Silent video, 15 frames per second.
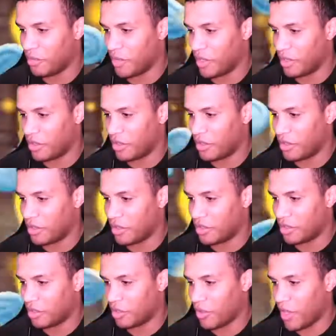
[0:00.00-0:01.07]
been
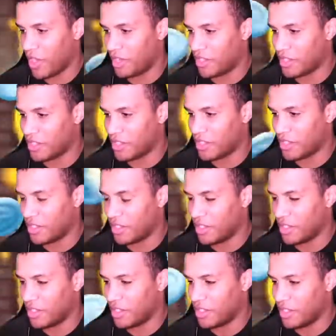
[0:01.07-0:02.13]
the greatest.
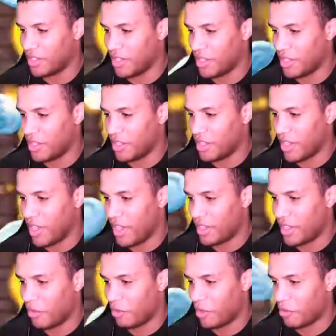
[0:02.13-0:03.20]

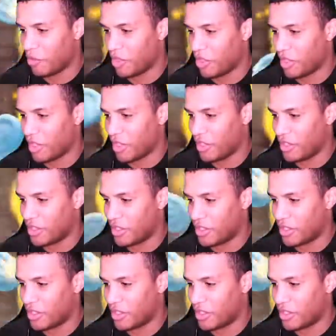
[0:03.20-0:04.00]
And they went with the